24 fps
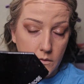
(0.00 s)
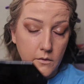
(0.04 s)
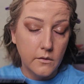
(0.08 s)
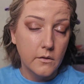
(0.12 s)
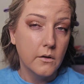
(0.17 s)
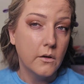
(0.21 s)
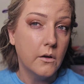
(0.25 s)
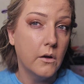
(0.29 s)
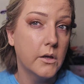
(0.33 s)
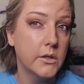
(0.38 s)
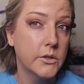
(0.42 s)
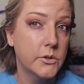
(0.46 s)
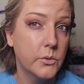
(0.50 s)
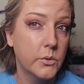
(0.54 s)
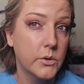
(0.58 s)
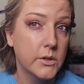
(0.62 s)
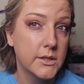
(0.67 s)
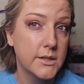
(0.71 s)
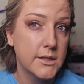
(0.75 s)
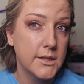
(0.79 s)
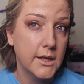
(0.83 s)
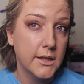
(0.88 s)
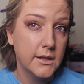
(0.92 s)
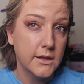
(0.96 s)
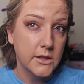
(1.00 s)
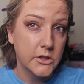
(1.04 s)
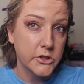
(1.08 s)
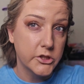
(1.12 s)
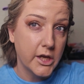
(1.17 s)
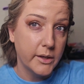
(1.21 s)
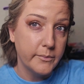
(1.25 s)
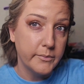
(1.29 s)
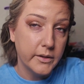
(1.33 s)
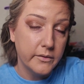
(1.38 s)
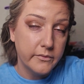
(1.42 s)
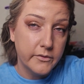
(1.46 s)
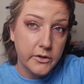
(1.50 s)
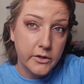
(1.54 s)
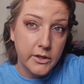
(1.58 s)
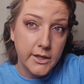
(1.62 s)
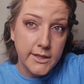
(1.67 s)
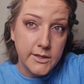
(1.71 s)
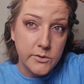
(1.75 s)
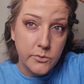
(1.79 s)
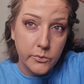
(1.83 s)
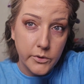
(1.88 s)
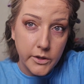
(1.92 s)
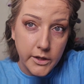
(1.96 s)
contour stick, the Shapelifter,
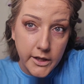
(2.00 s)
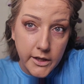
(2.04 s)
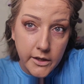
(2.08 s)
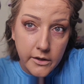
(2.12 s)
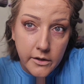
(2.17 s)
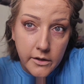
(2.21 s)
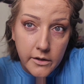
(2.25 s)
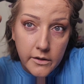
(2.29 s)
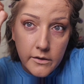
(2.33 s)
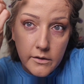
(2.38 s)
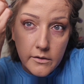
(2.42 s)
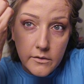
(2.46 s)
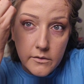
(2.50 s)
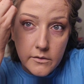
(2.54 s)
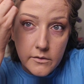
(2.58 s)
it's really good.